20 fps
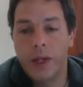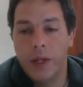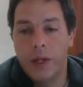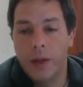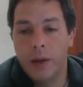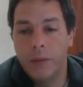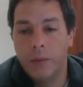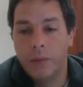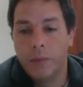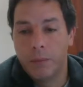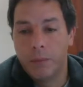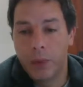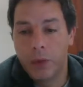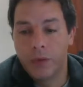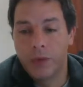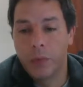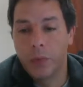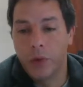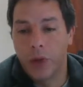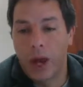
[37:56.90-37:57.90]
possible
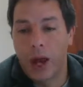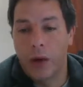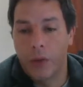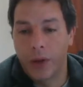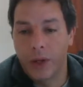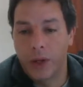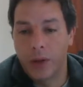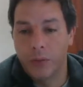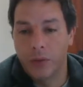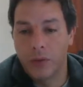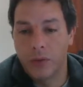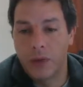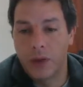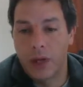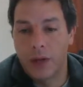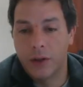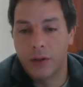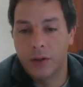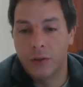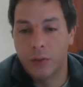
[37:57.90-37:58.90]
outcomes that
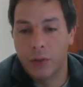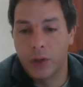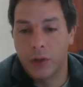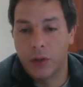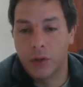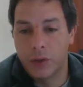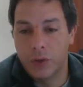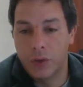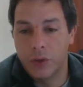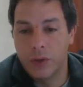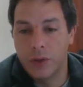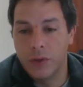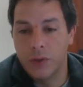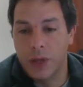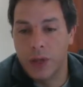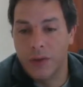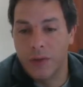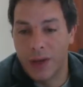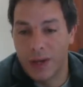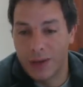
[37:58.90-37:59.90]
belong to this
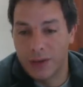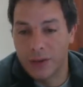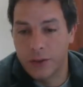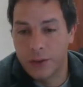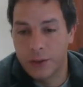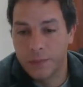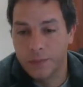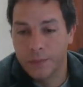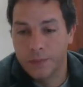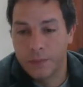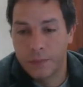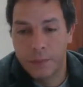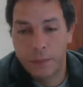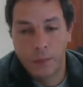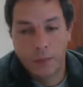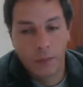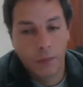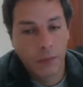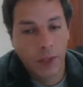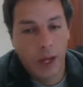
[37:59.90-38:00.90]
event,
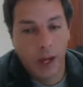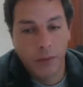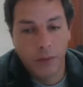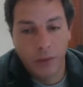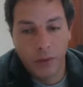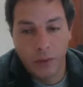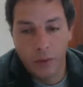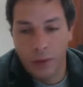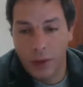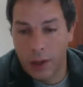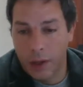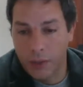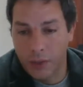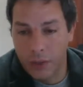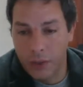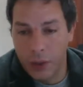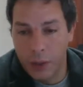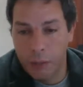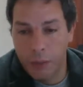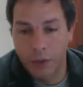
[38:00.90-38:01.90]
and 3
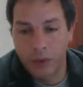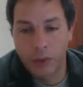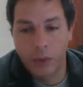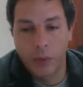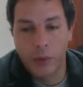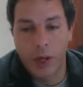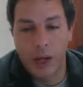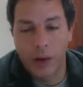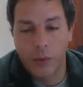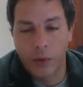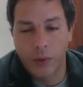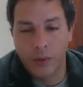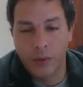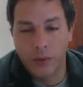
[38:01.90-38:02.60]
possible outcomes to this